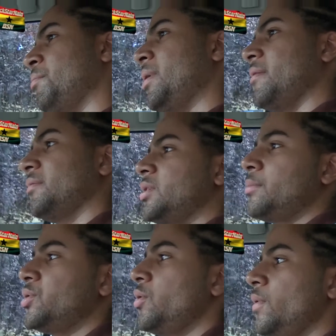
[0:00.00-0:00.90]
But
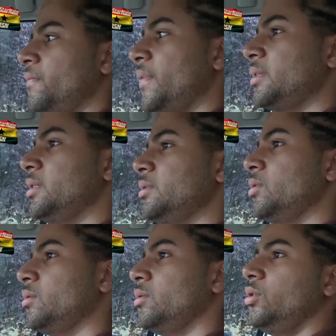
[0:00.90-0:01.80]
I'm sorry, Fanti
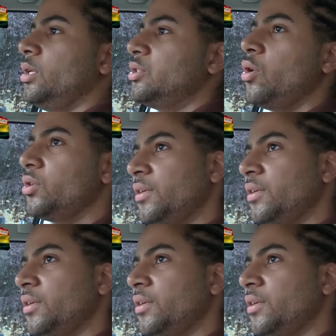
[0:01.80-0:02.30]
is not a